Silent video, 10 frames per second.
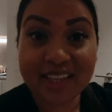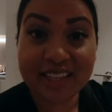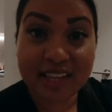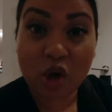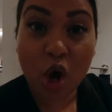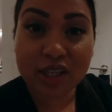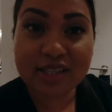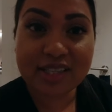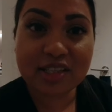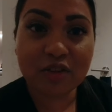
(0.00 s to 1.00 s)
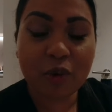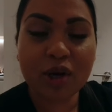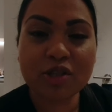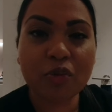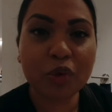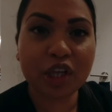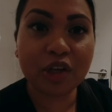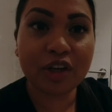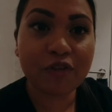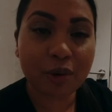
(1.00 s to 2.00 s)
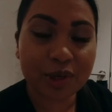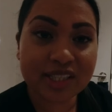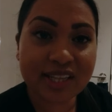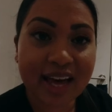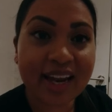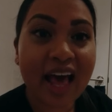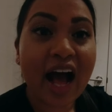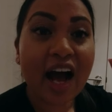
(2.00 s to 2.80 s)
I think that's all in season 4, so I'm really looking forward to that.